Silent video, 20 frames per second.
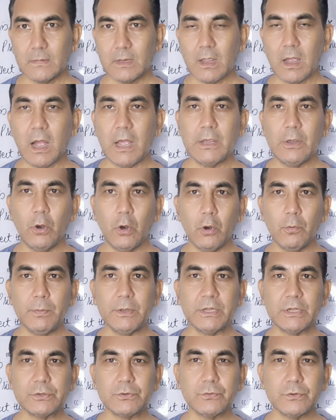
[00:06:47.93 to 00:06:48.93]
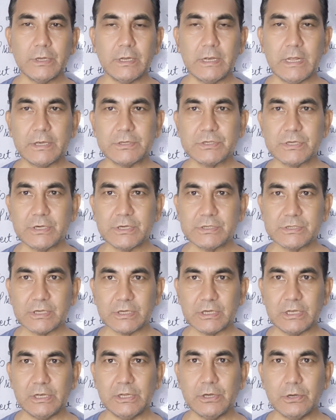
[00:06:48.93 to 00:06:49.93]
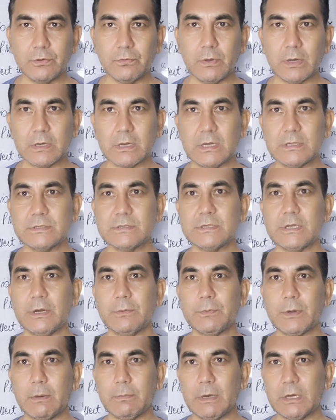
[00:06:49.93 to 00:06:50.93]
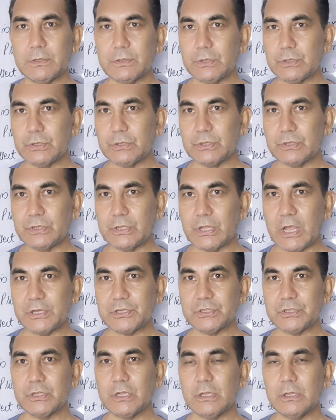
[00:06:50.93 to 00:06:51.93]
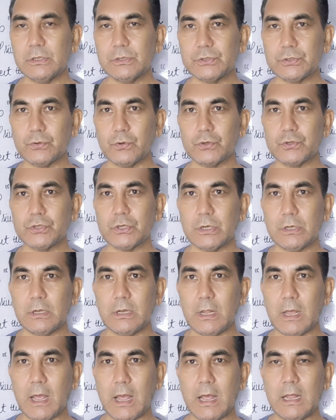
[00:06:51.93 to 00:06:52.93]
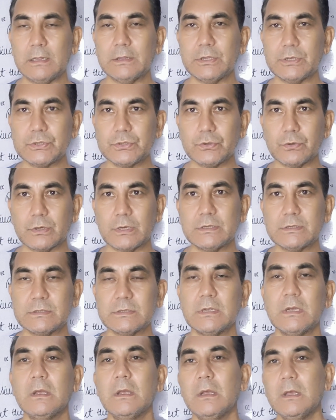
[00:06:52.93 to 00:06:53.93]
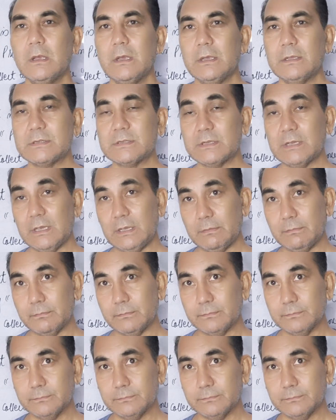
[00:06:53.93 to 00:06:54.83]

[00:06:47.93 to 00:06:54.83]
I hope in the today lecture is clear your concept about the National Social Health Insurance Scheme.